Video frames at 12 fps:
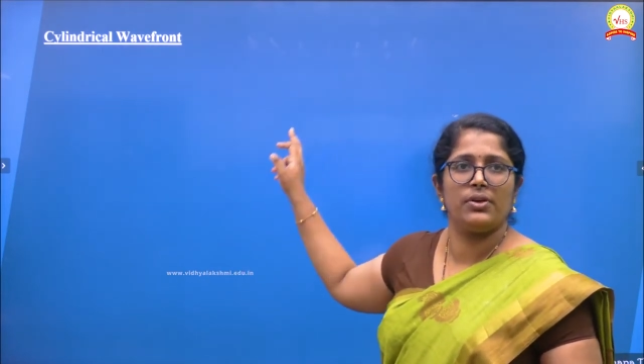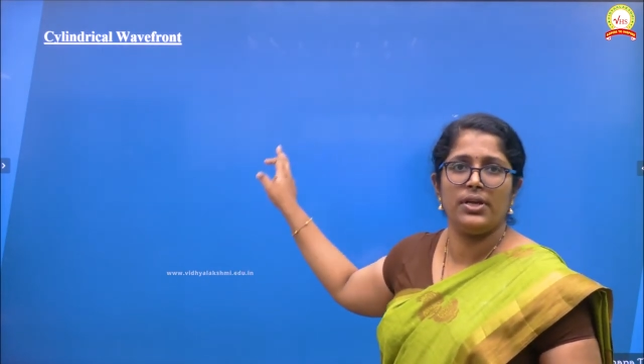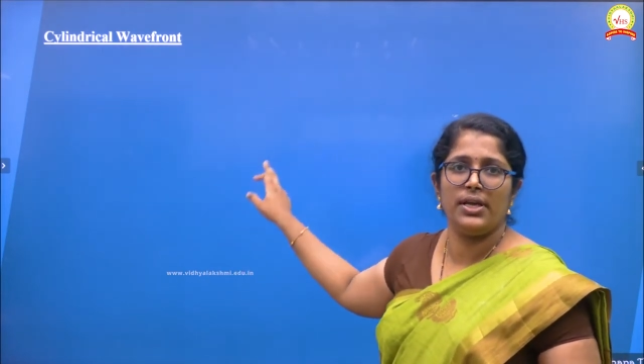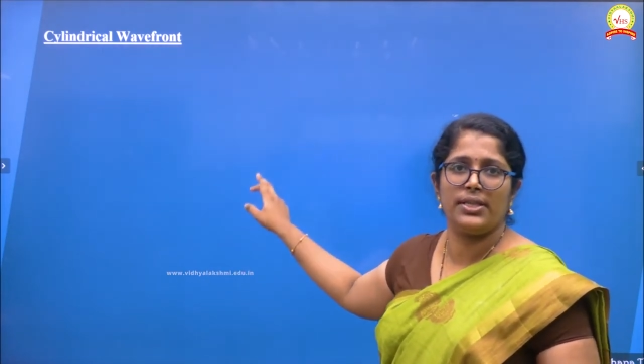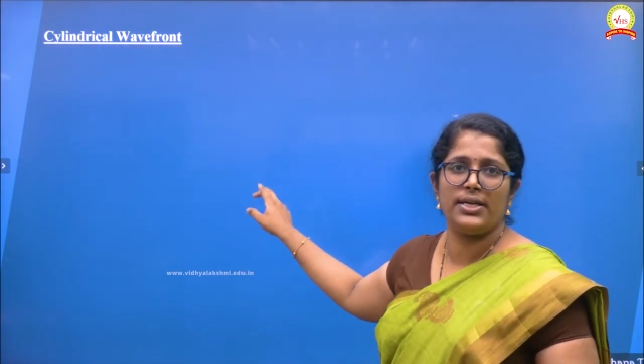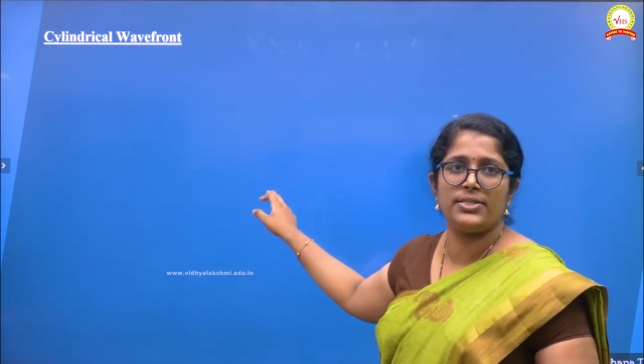
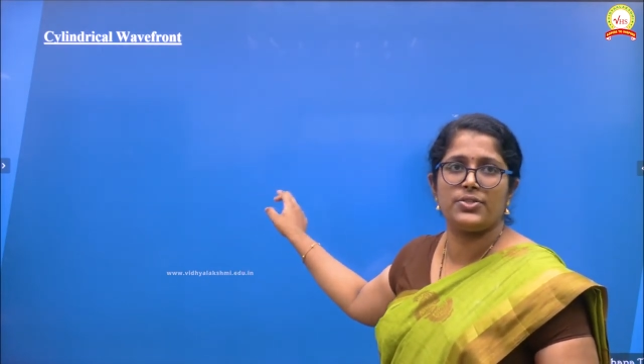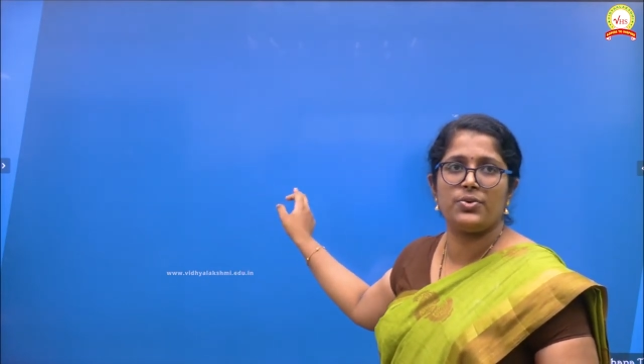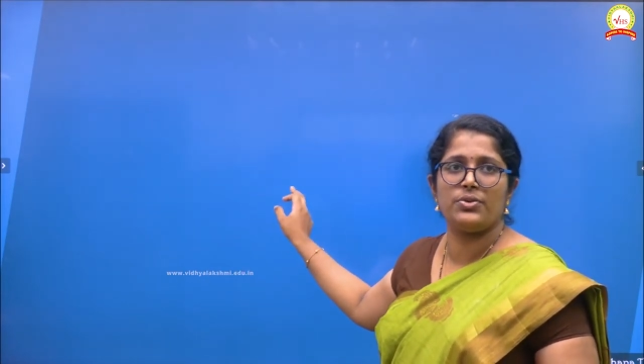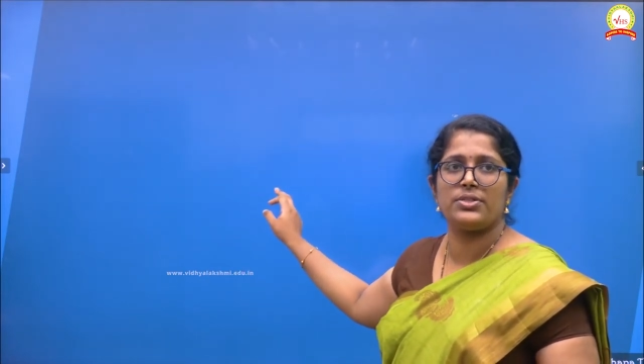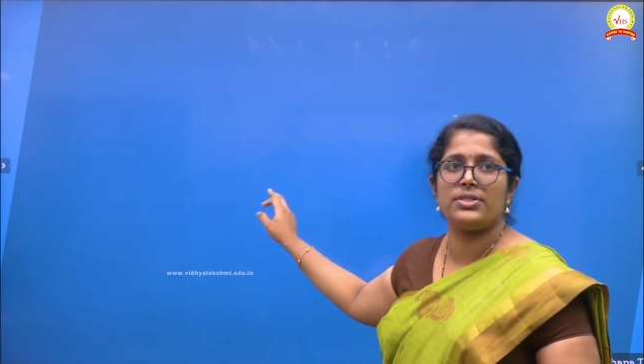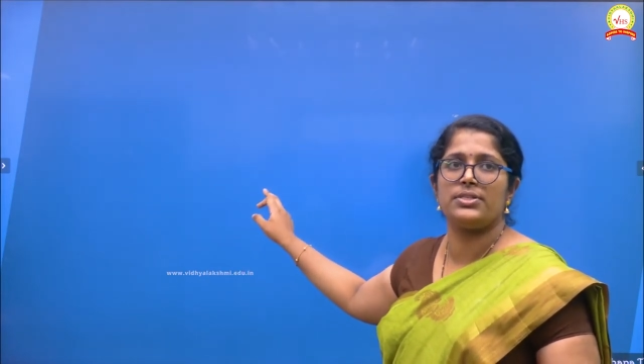Okay, that is
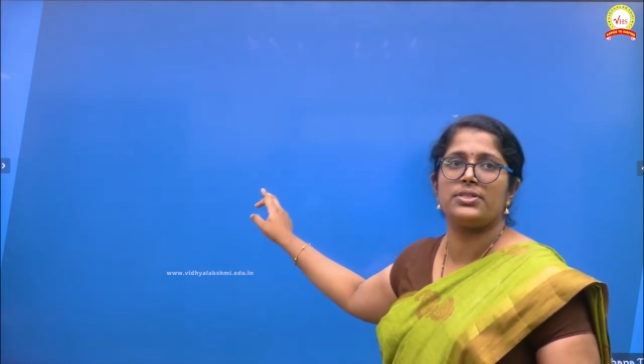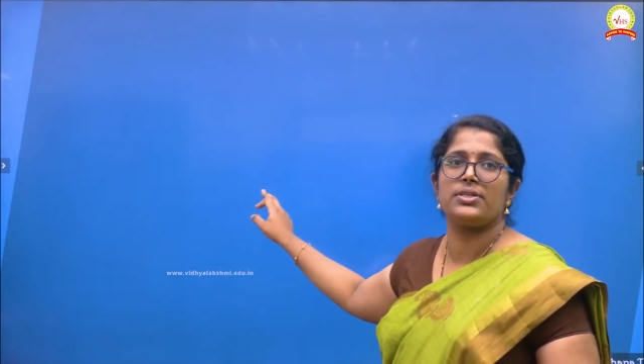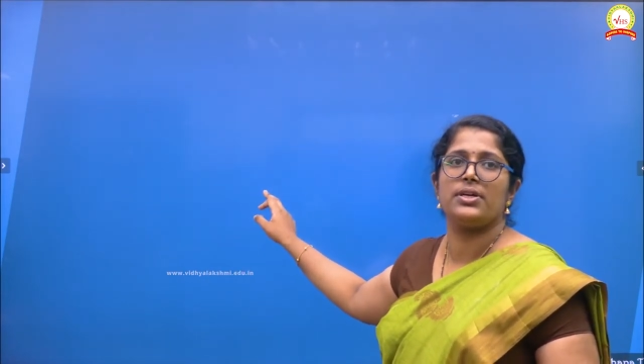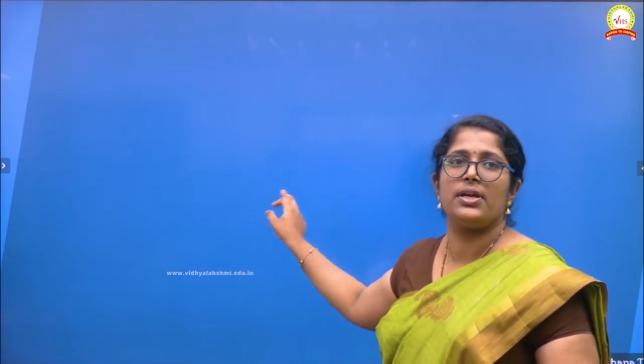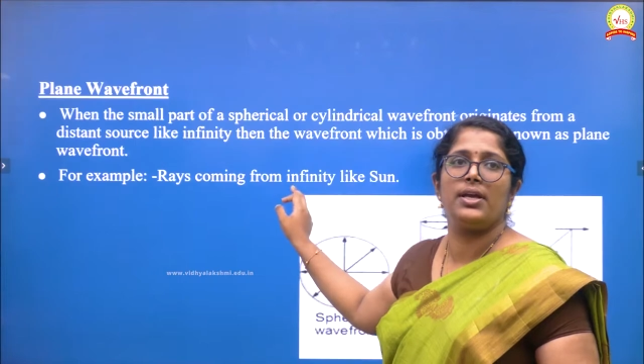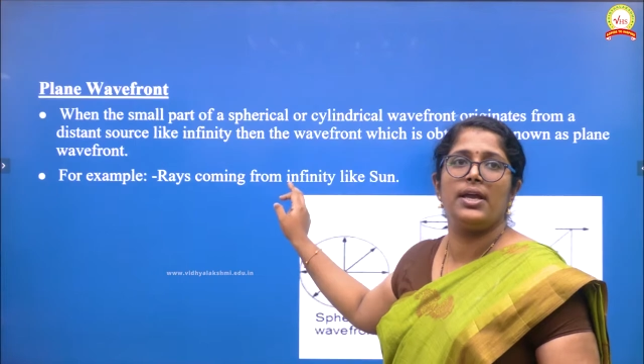called slit.
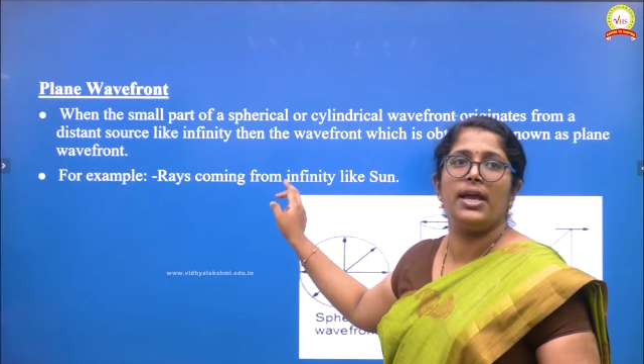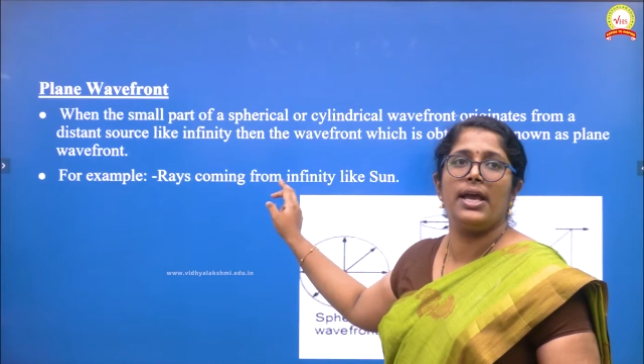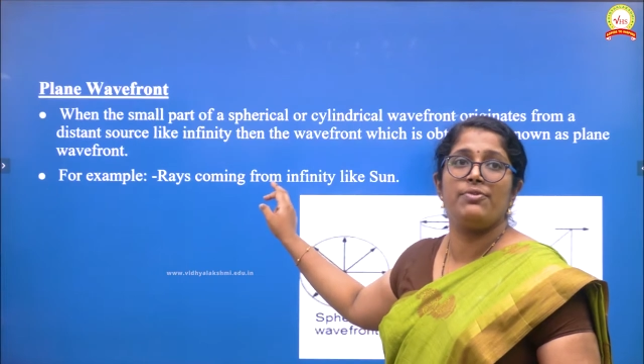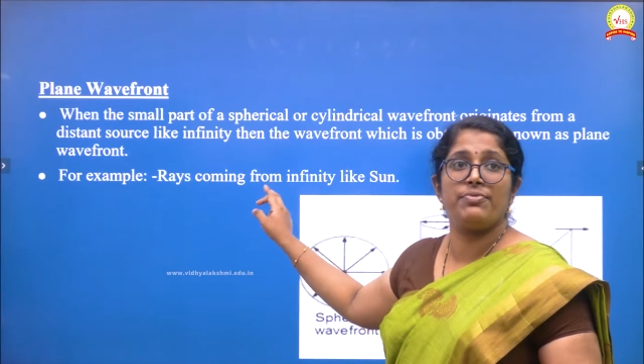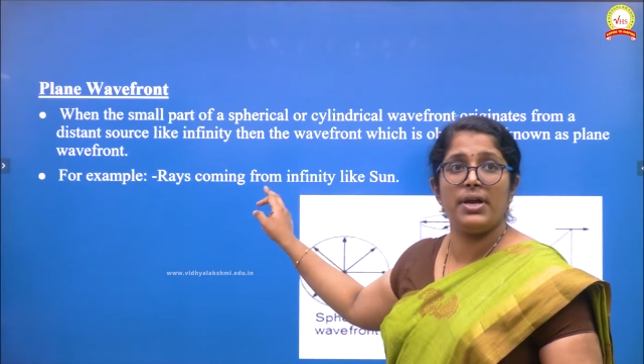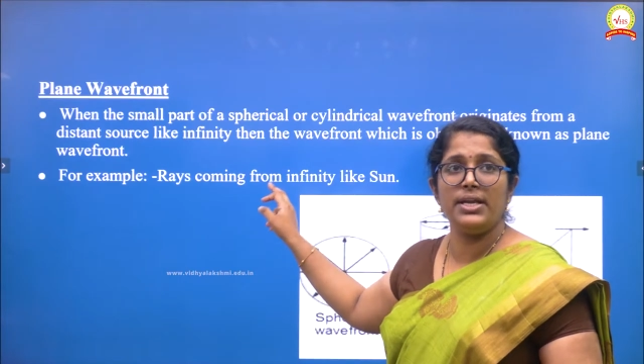
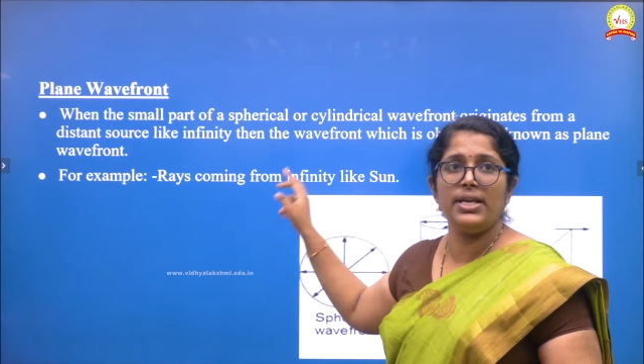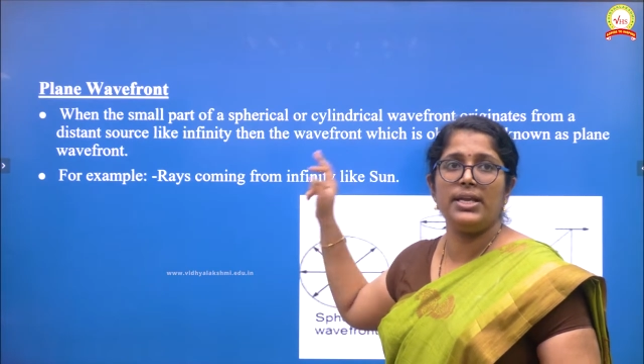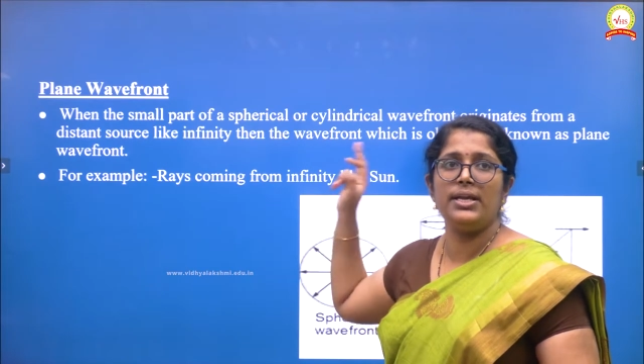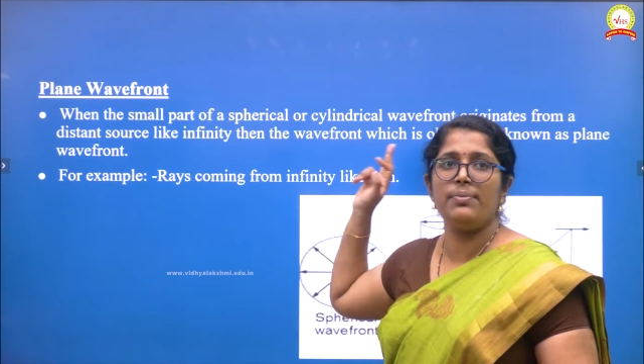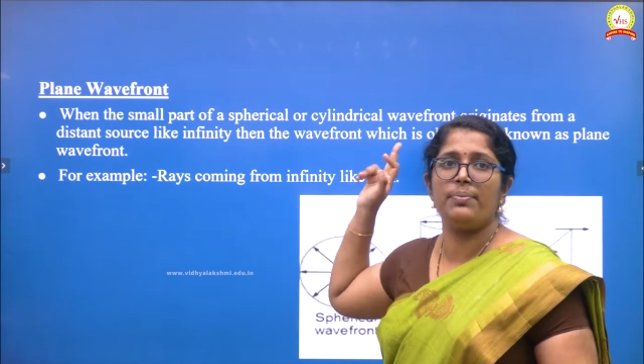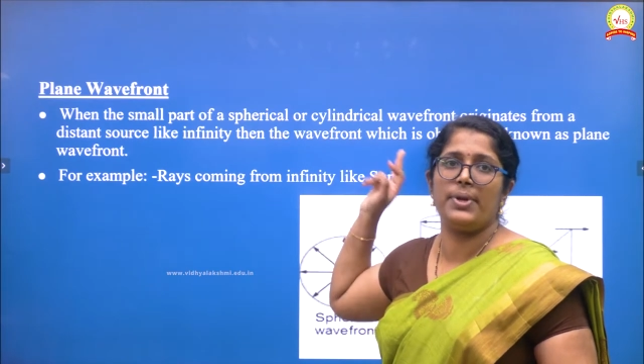And
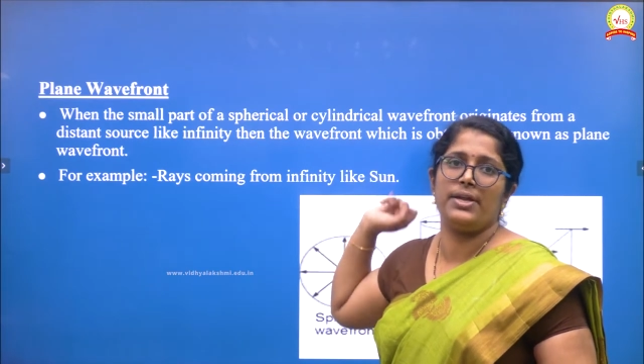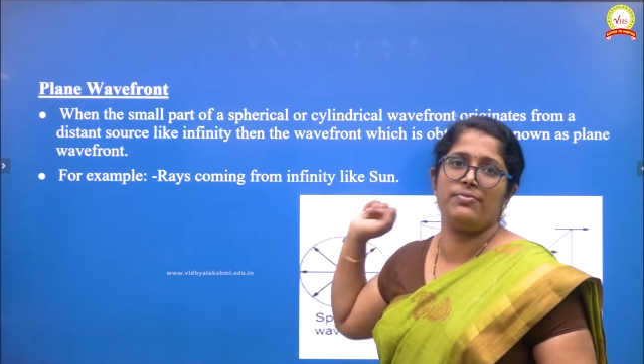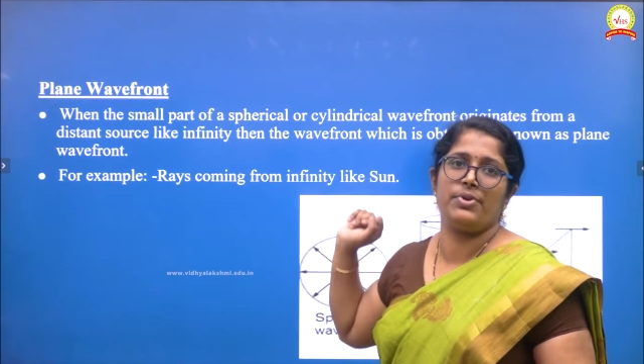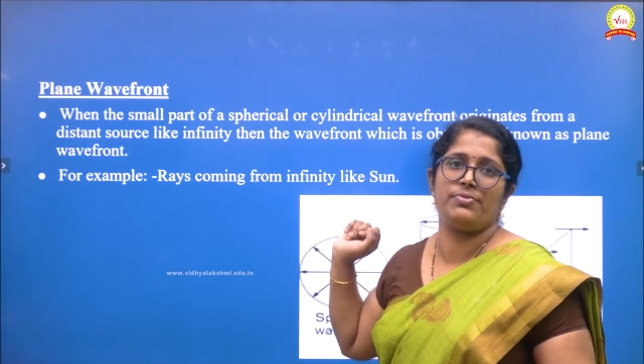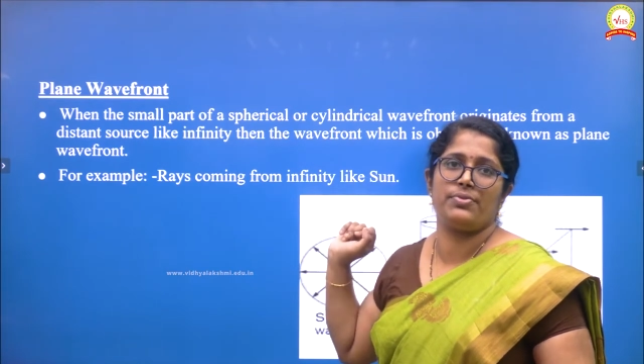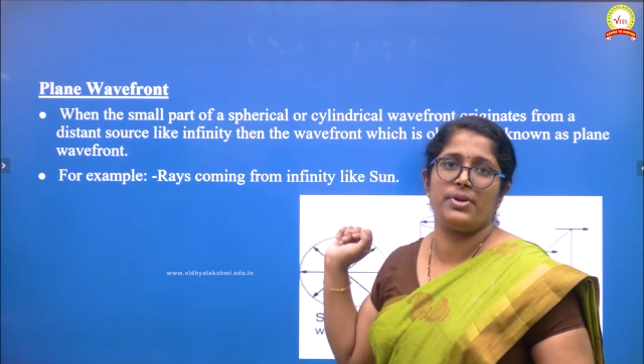finally, plane
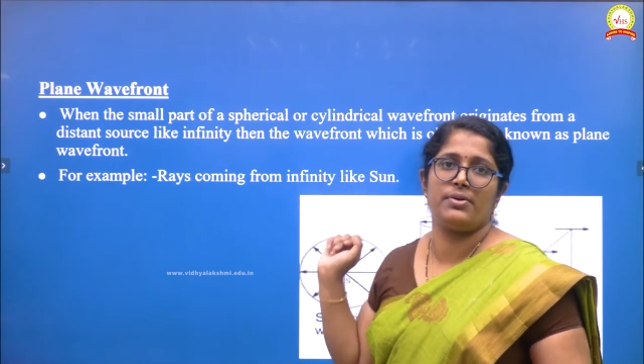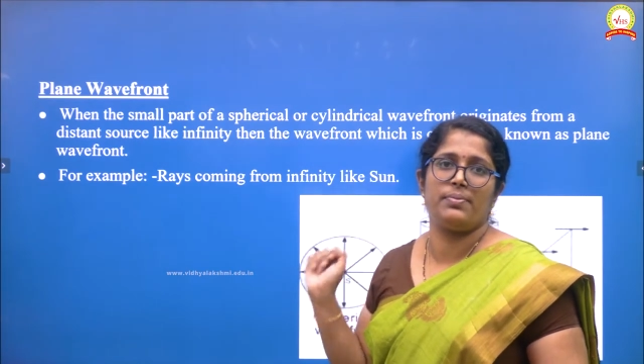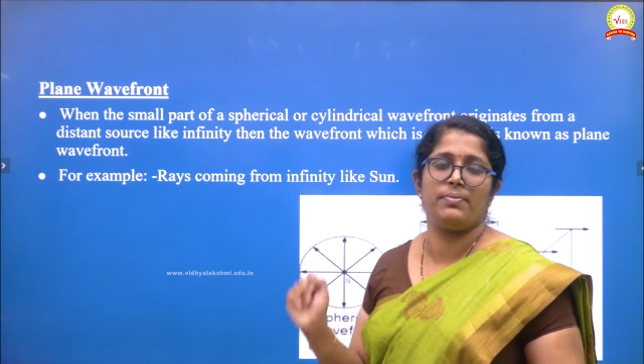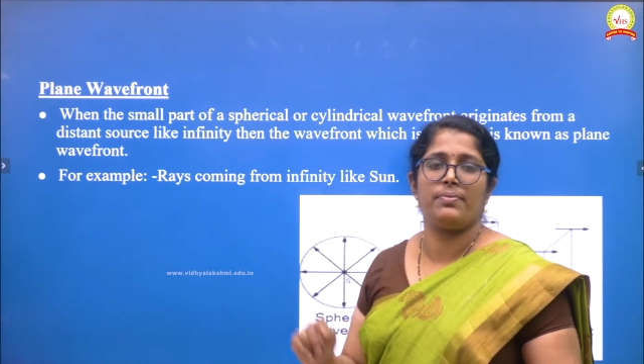wavefront.